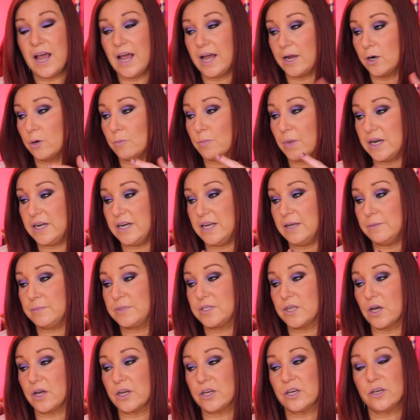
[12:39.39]
And on my
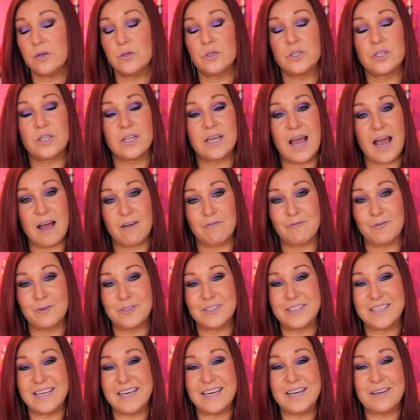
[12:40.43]
lips, I used the Kat
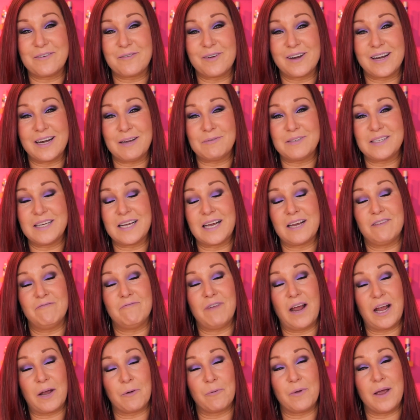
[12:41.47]
Von D liquid lipstick
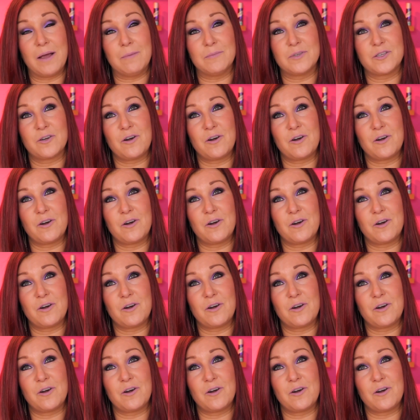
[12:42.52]
in Requiem.